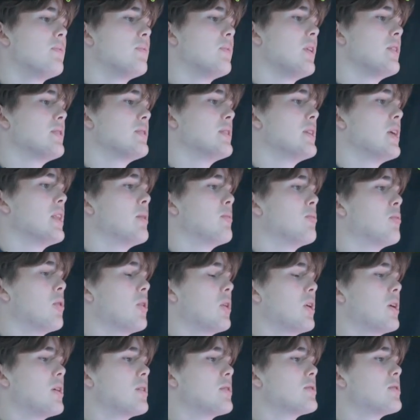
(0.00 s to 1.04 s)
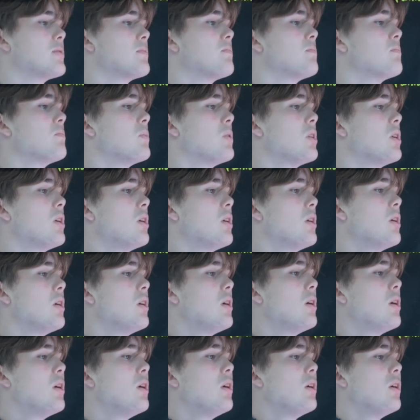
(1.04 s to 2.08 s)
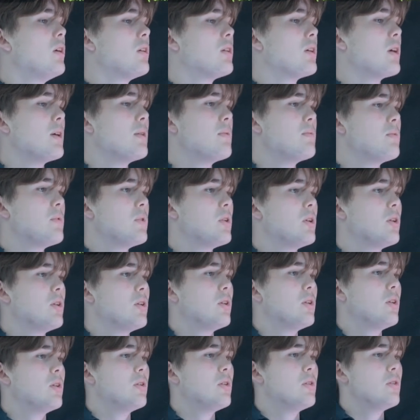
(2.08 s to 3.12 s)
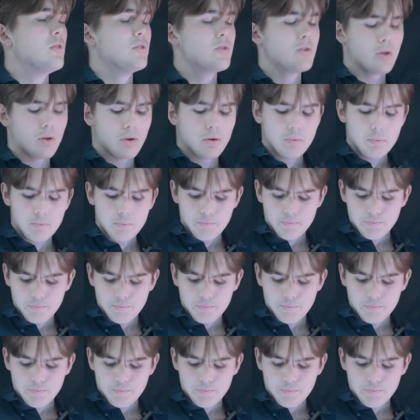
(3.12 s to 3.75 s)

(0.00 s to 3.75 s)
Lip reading: as another product. Okay, so